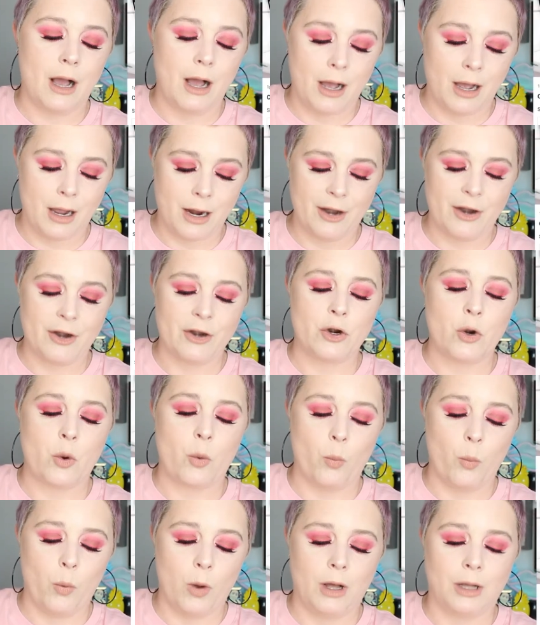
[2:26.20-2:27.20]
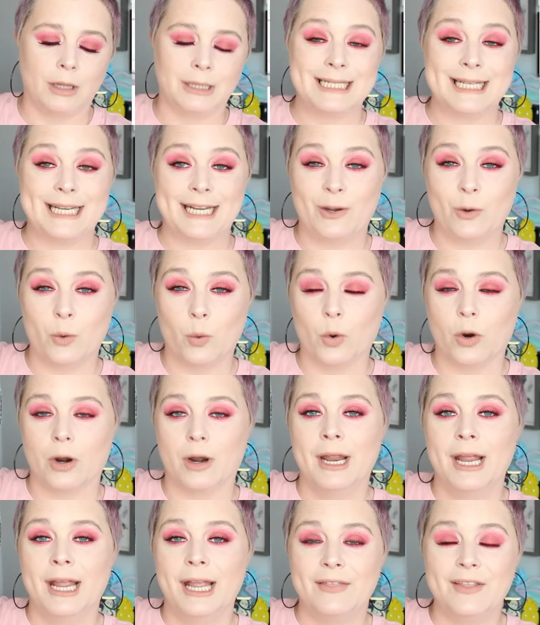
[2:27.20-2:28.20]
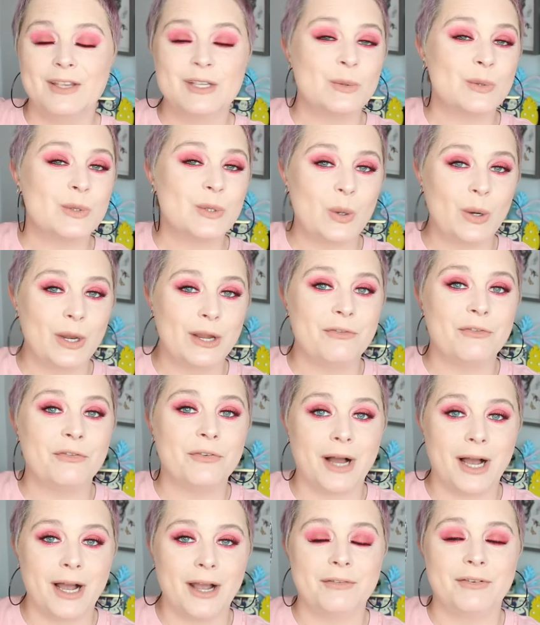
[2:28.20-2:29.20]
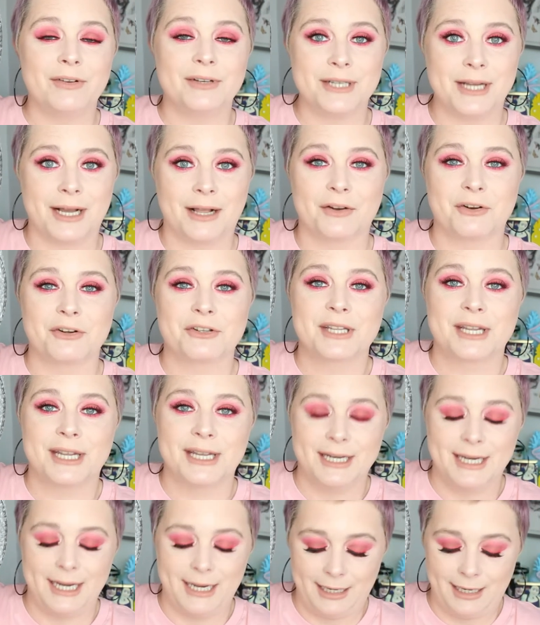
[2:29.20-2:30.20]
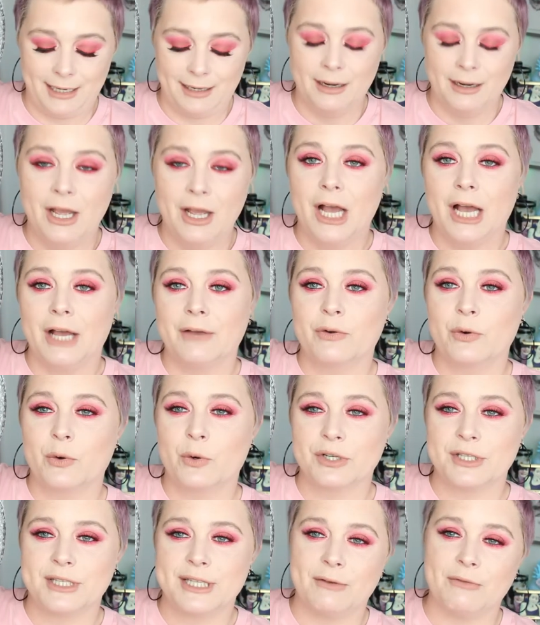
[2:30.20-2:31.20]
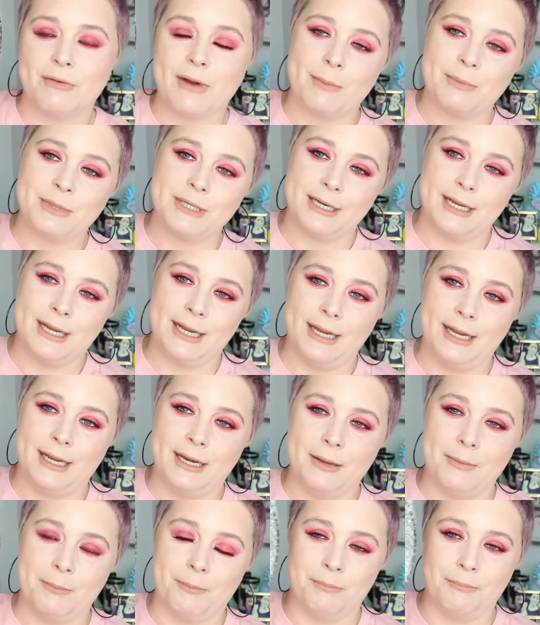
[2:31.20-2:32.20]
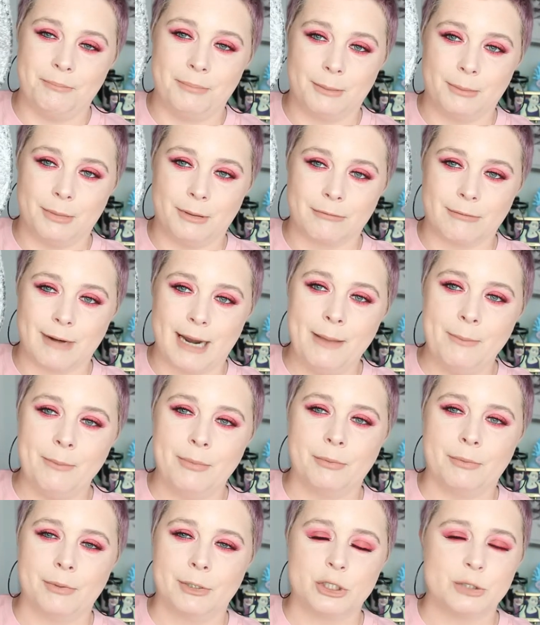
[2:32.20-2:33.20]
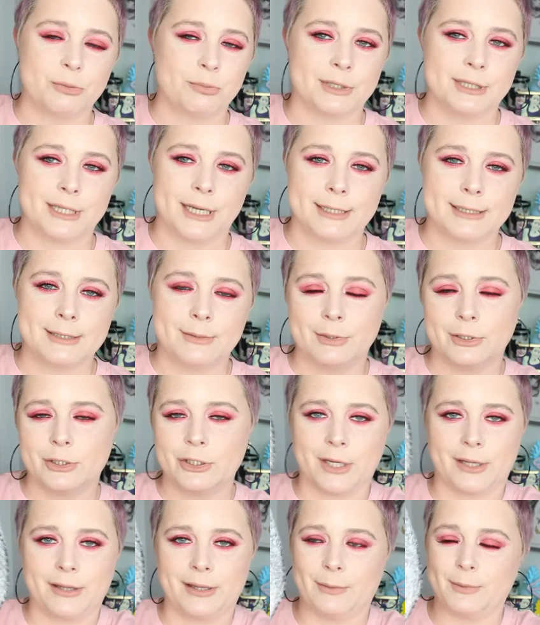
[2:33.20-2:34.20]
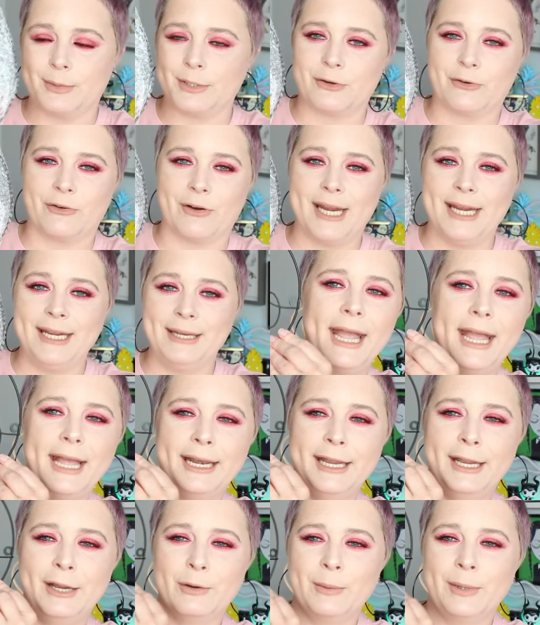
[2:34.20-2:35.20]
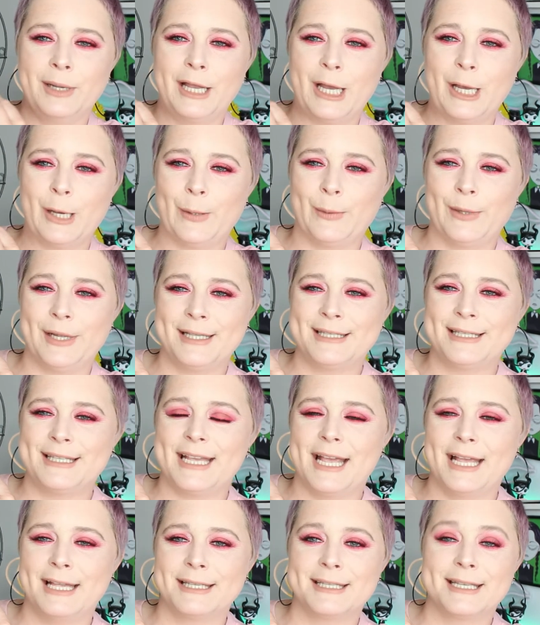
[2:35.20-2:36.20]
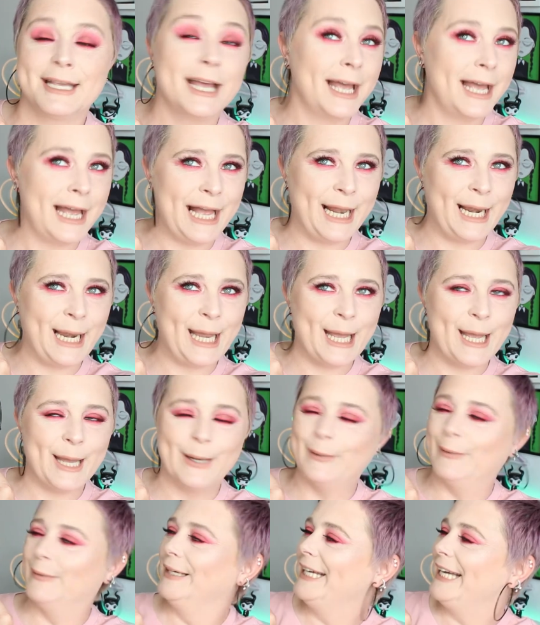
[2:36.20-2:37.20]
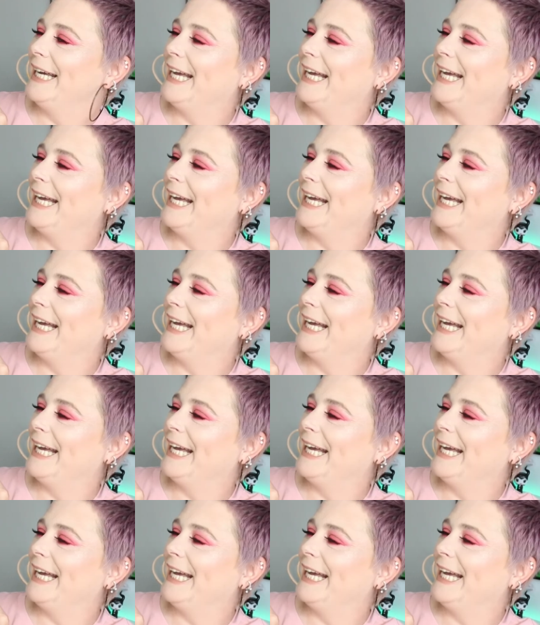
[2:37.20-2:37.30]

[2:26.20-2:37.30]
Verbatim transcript: Iron Wall Decor. This was only $5 Canadian. Of course, they wrapped it in bubble wrap, which protects it, which I thought was great. And here we go. It says, hello.